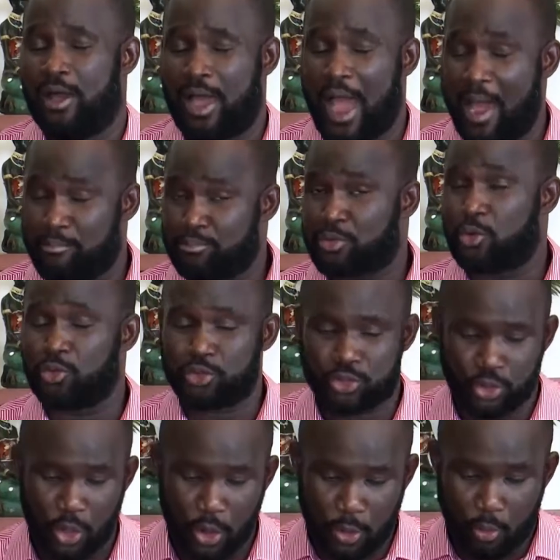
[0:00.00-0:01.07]

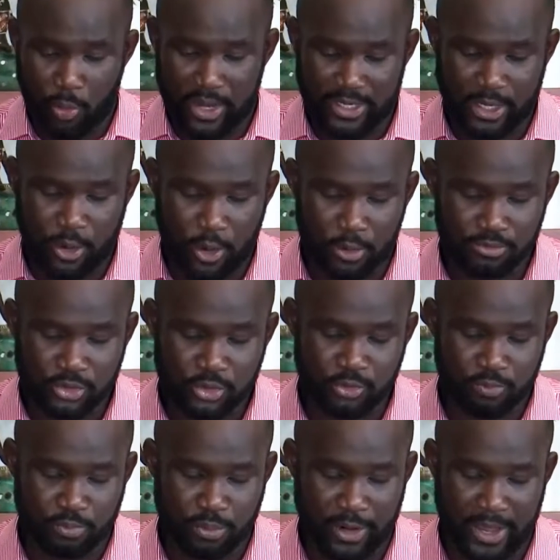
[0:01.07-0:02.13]
approach when it comes
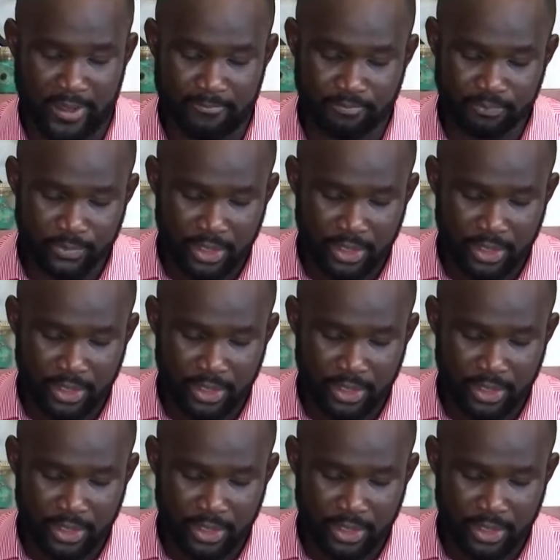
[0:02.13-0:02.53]
to prayer.